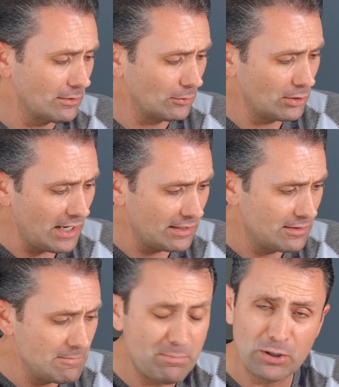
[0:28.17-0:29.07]
a look at
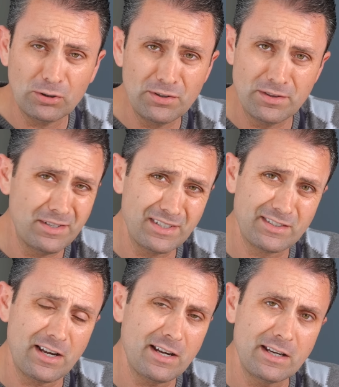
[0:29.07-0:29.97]
the build and the
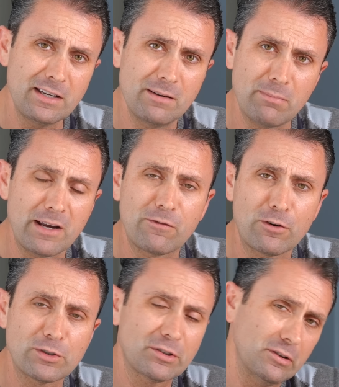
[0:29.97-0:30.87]
design in my
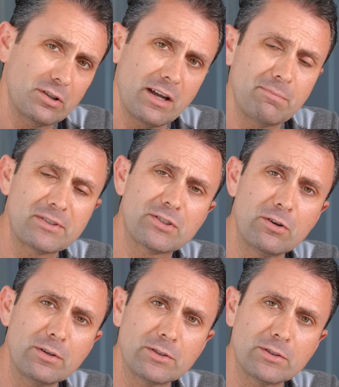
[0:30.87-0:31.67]
first look episode.